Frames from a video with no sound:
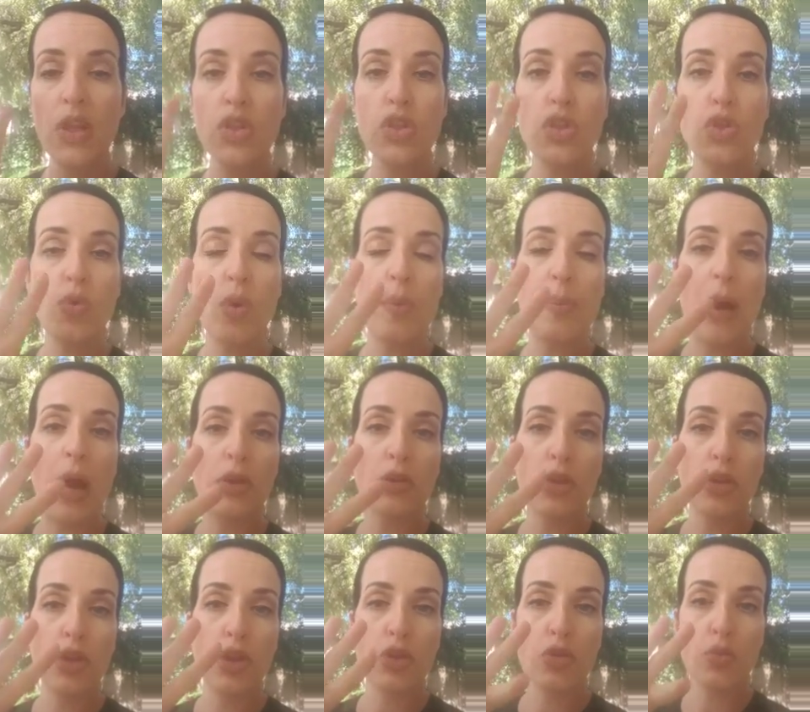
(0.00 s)
do about
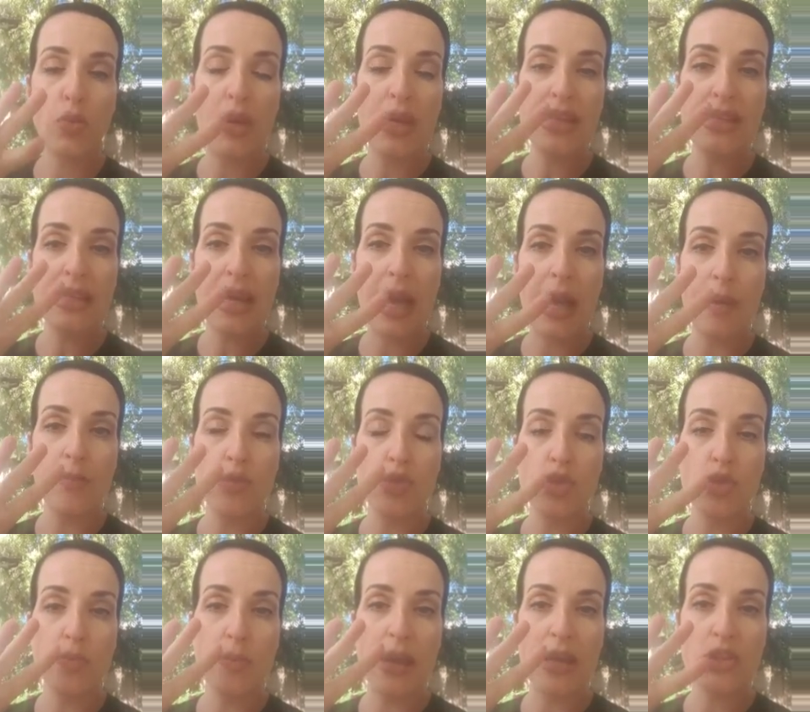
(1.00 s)
3 times.
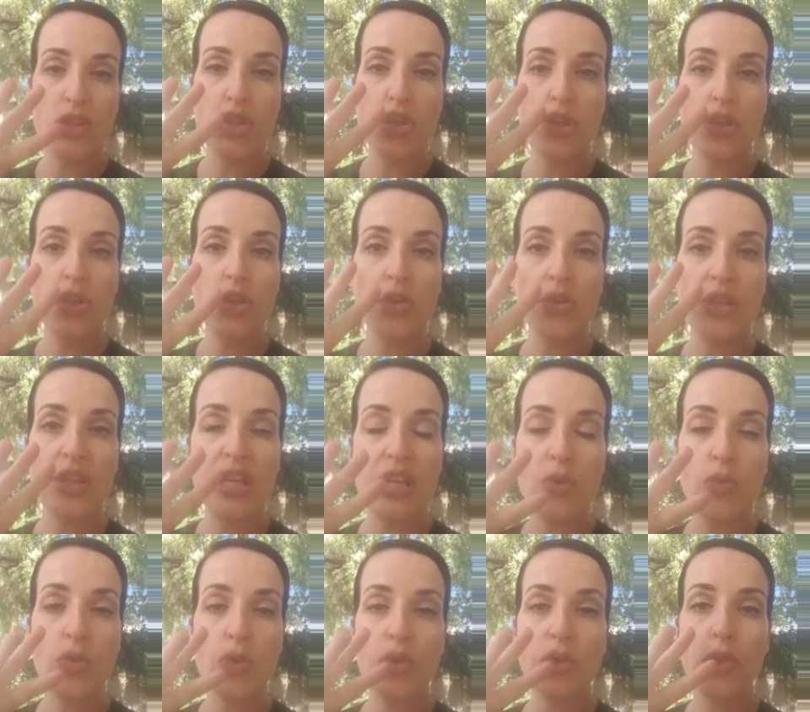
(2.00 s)
You mentioned your
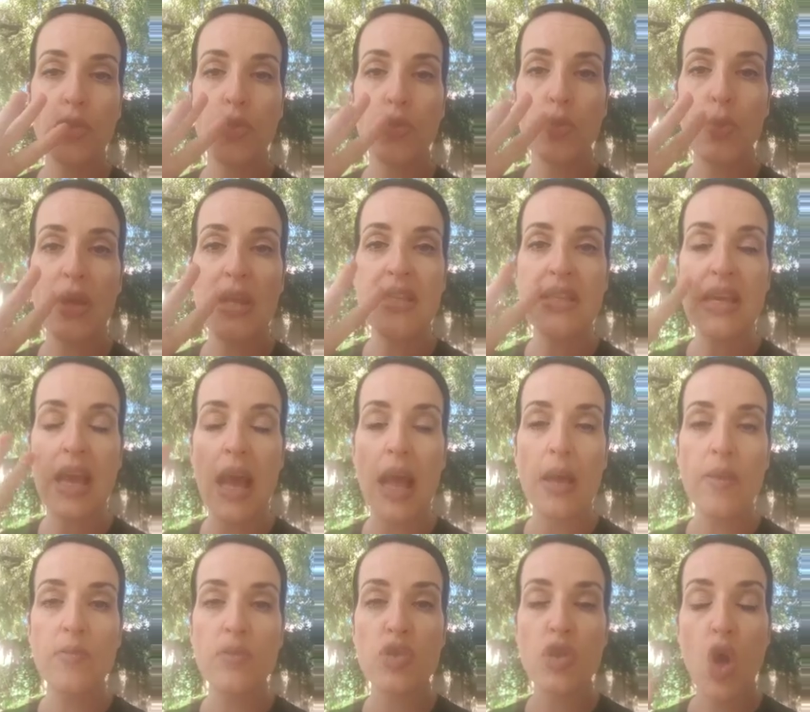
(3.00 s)
keyword 3
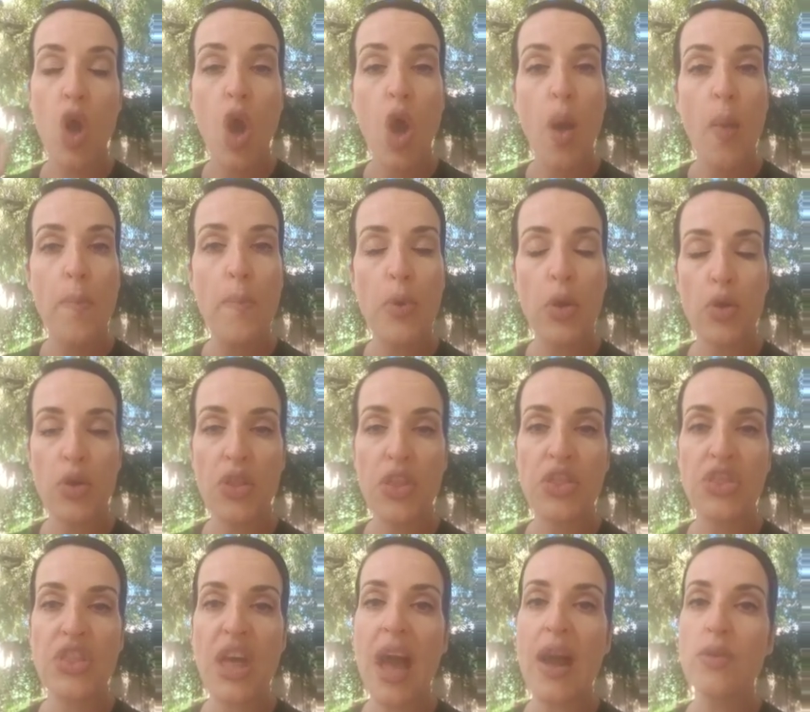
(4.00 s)
times per
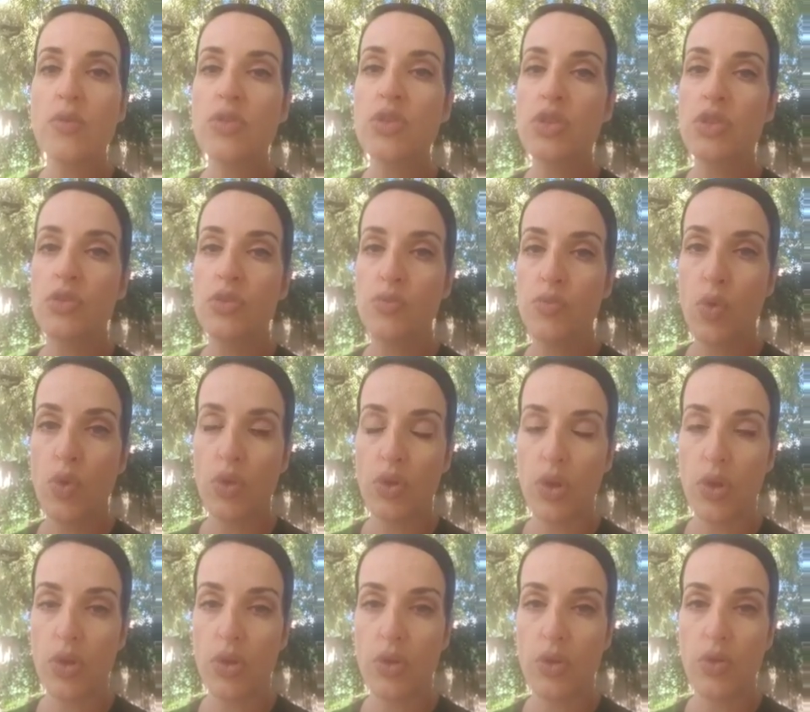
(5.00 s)
1,000-word
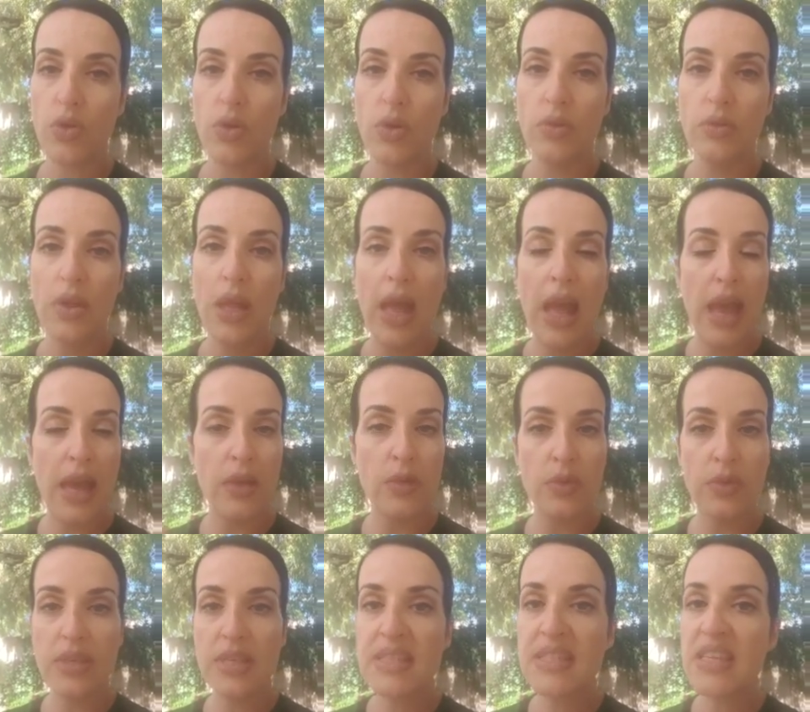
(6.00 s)
article. I don't
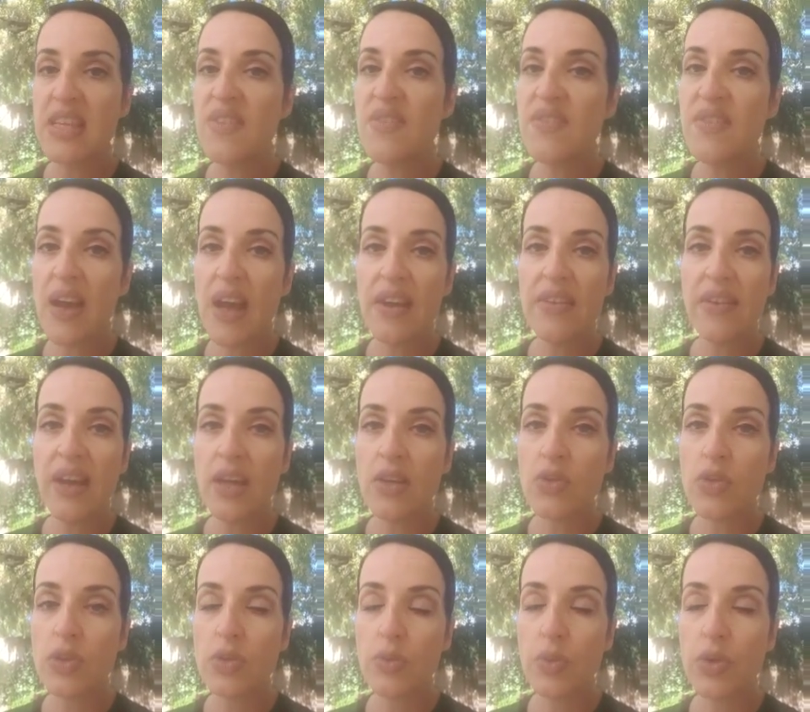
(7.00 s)
want to see
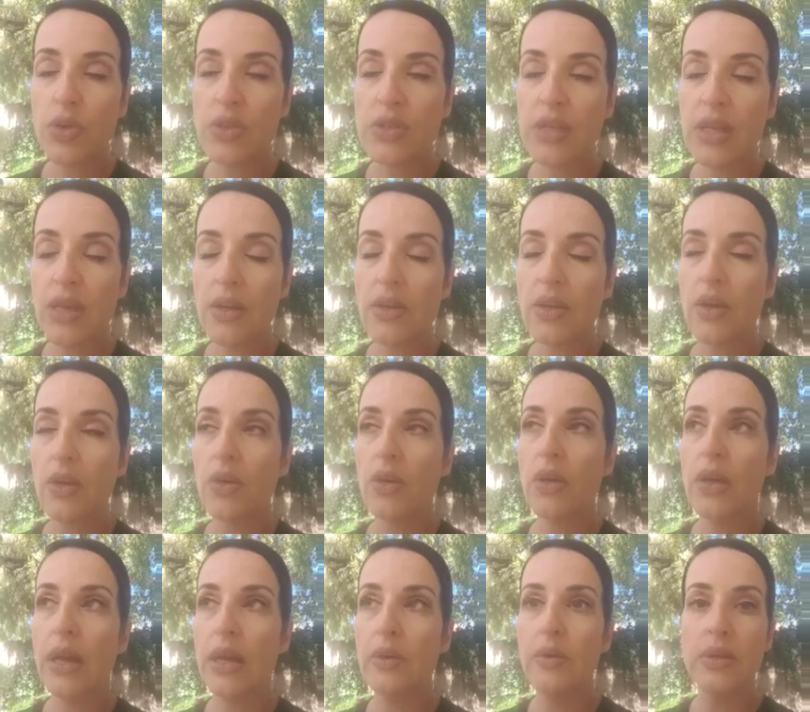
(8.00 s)
500 words article.
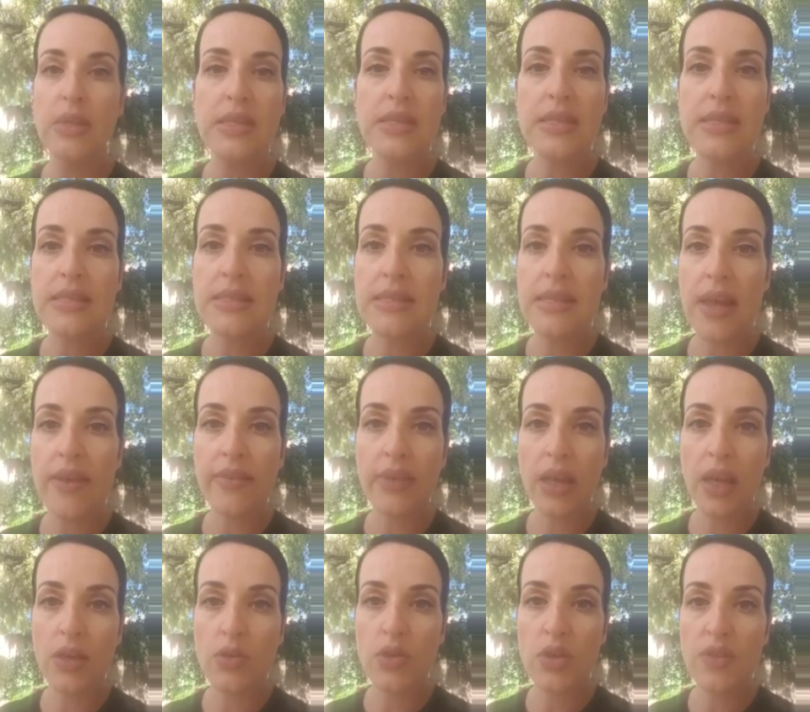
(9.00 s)
I don't want to see
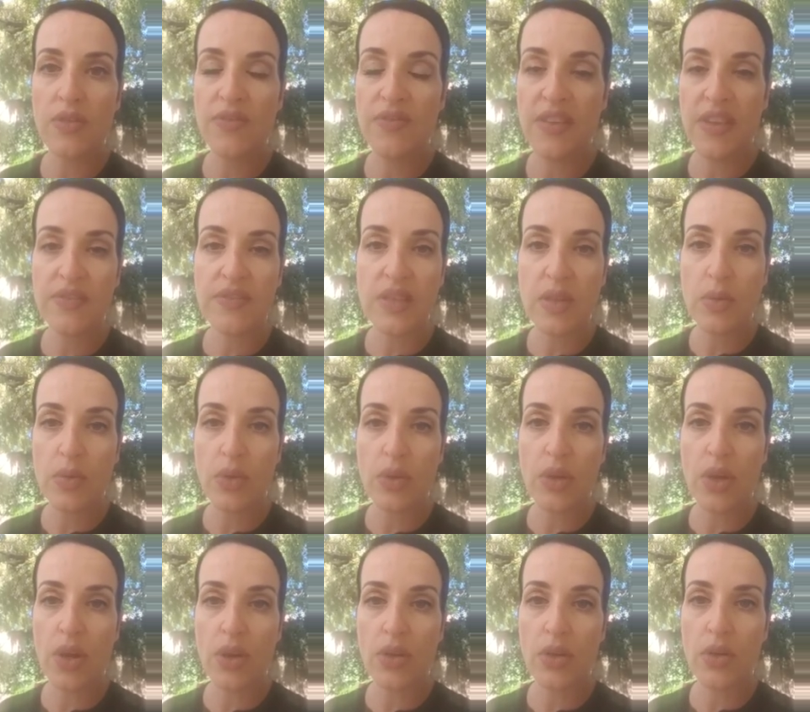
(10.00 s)

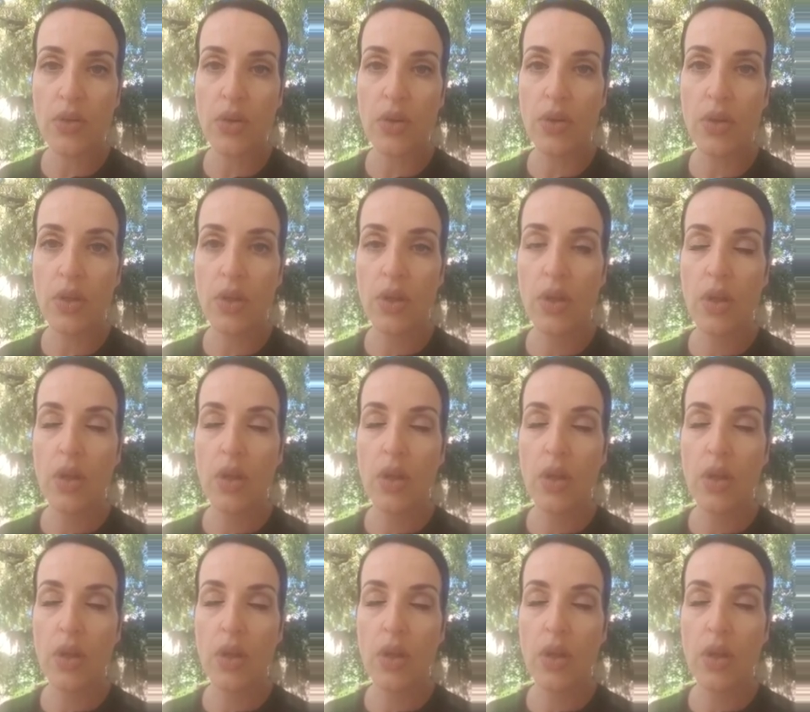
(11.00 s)
750-word article.